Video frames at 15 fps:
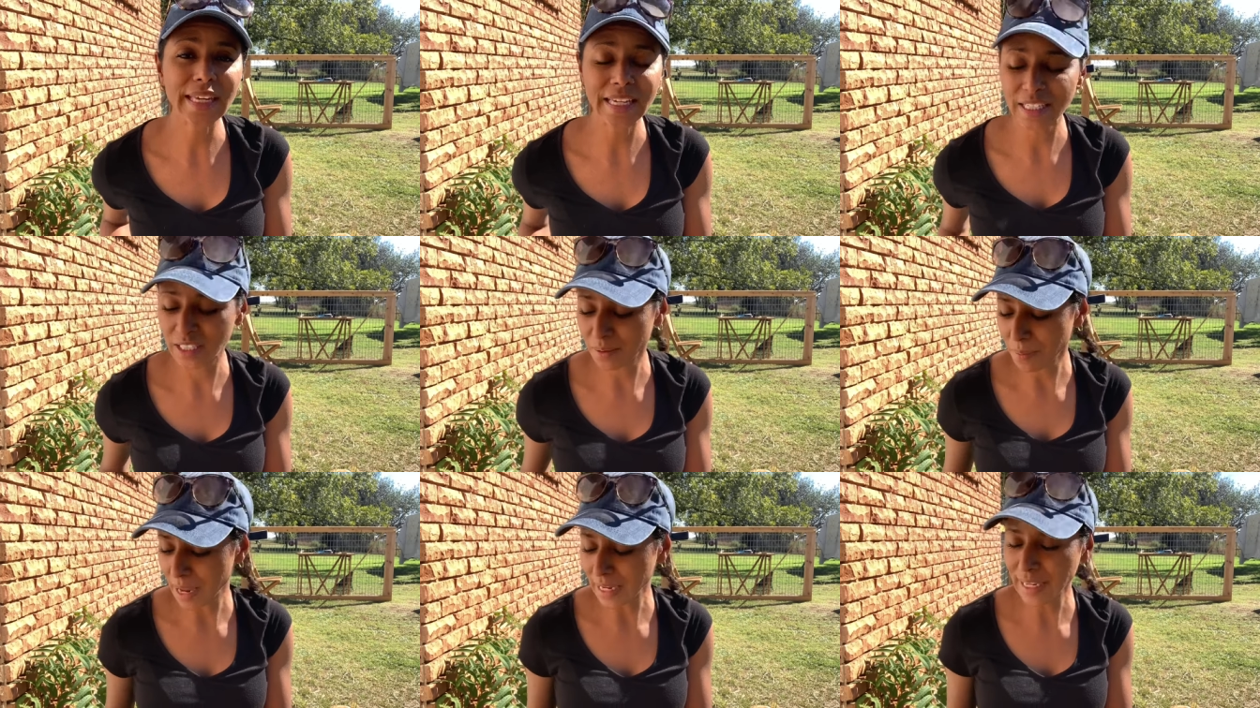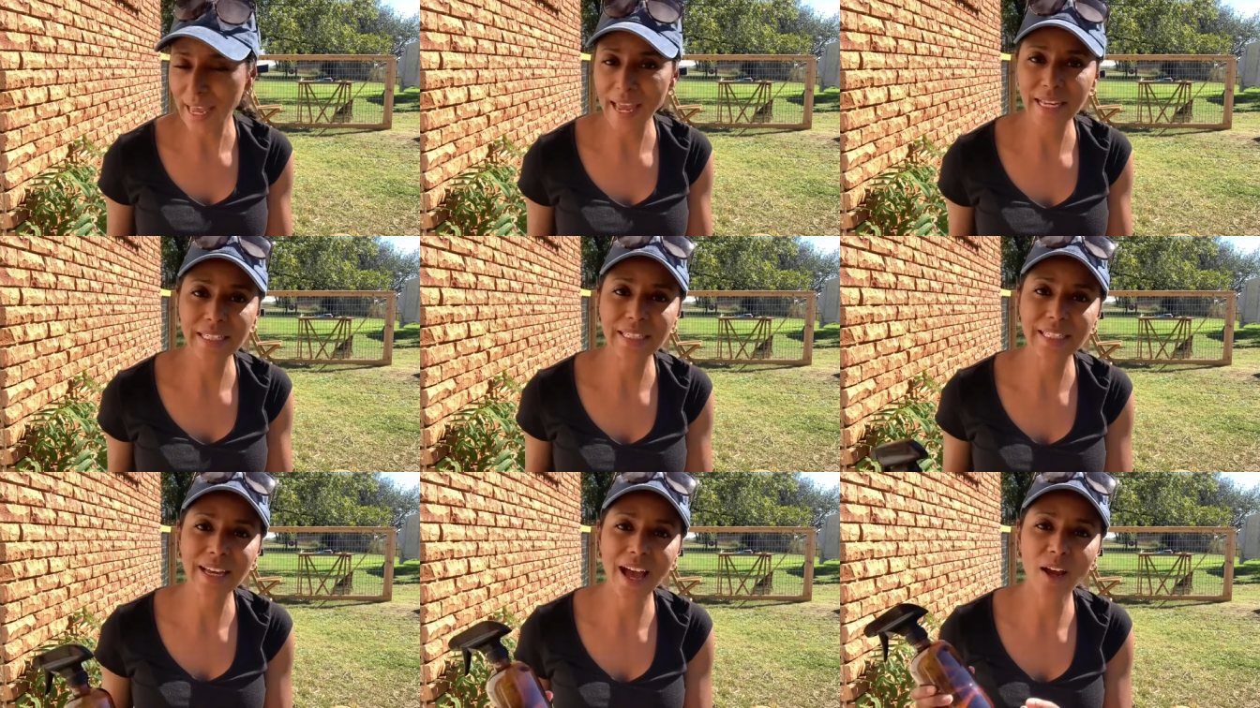is make a
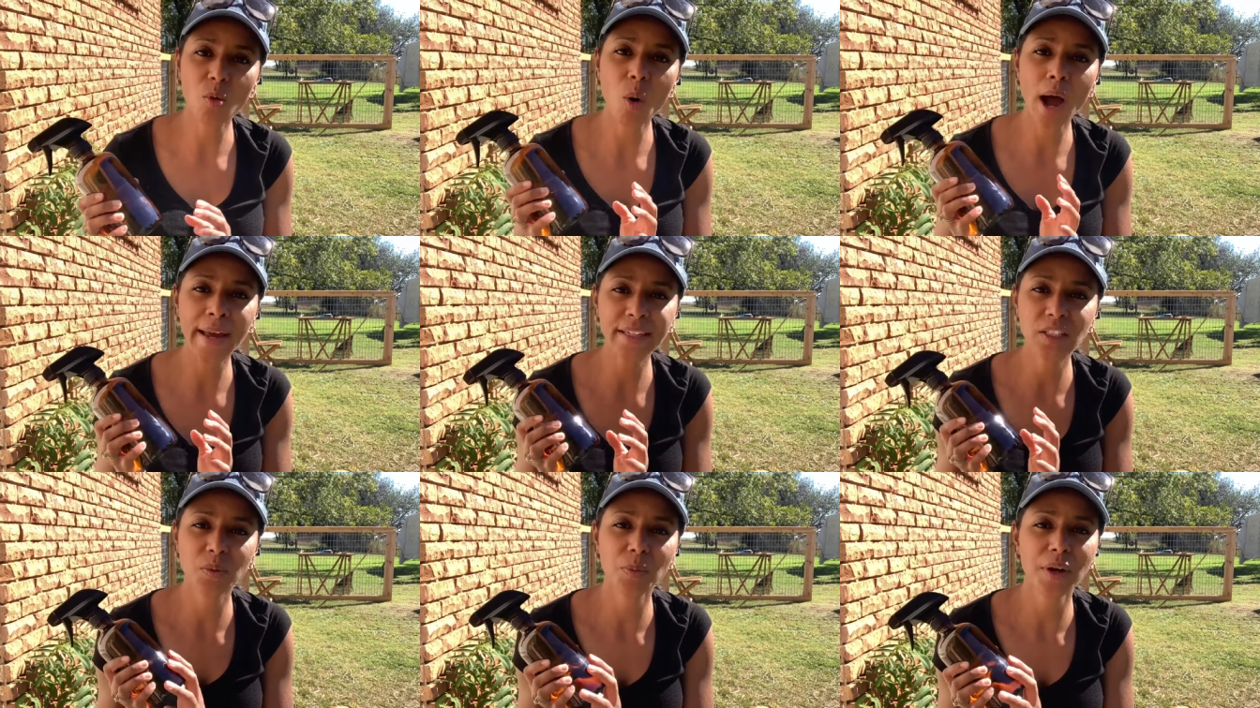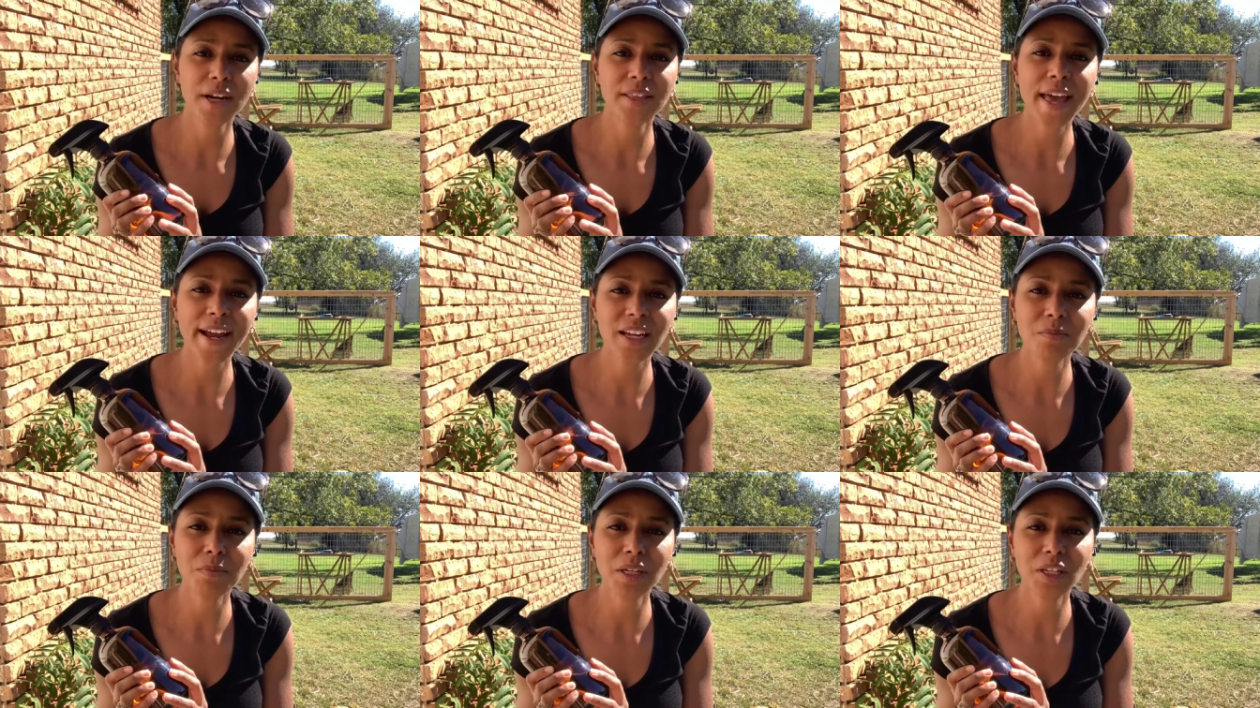DIY spray that
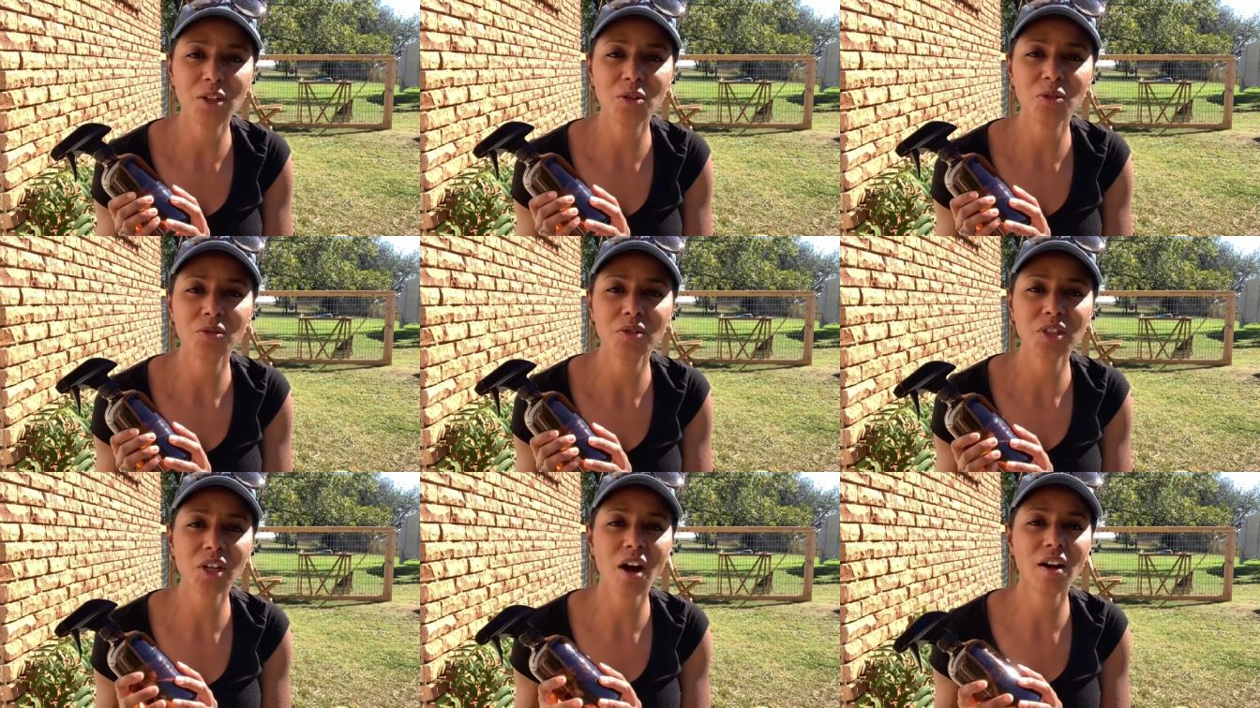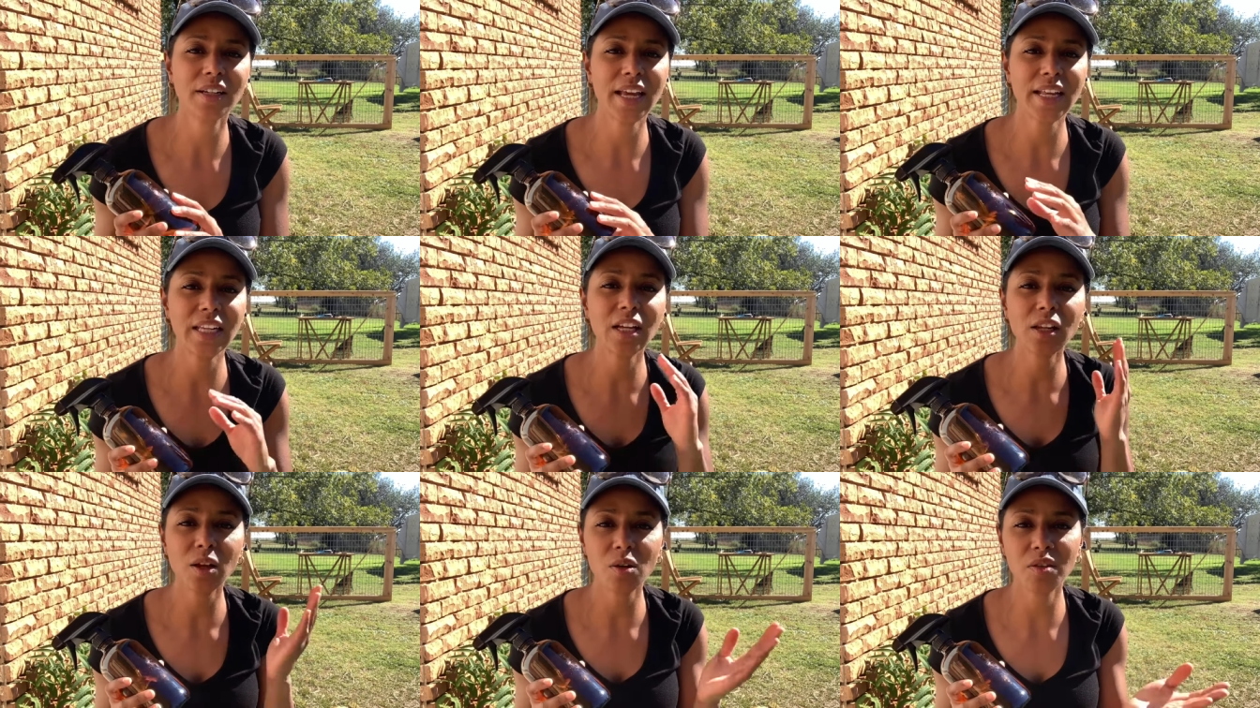can be used on any
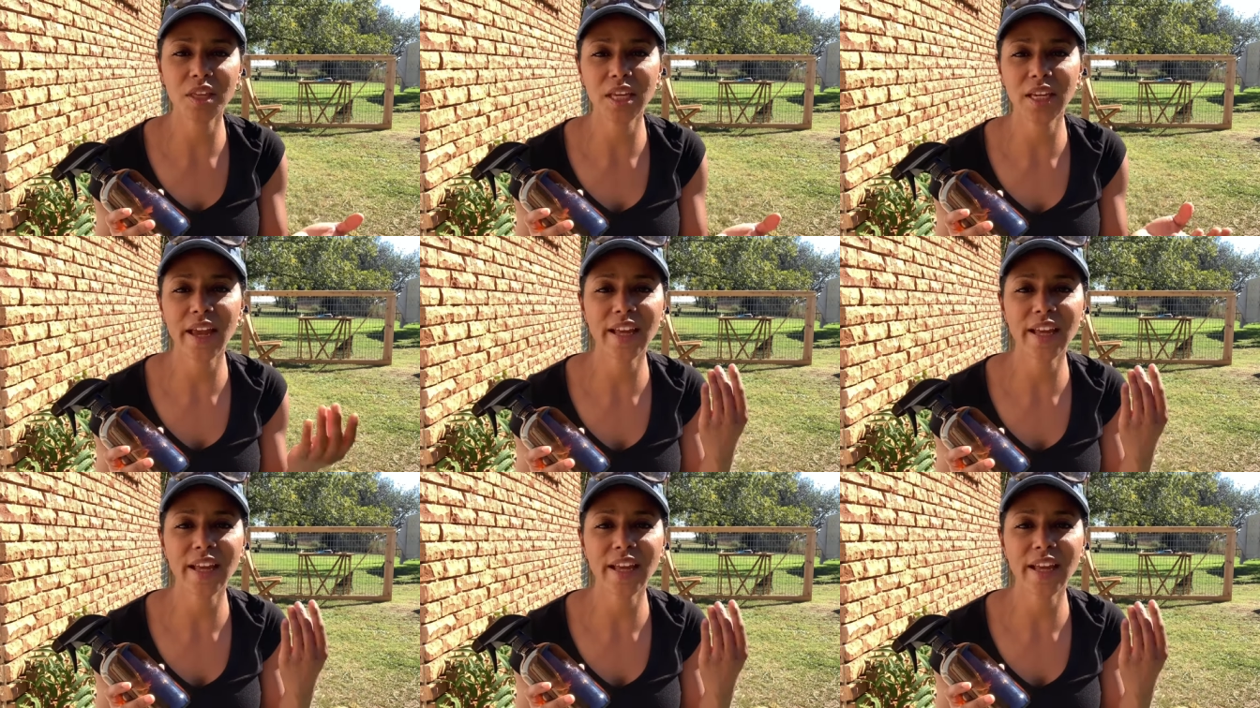clothing,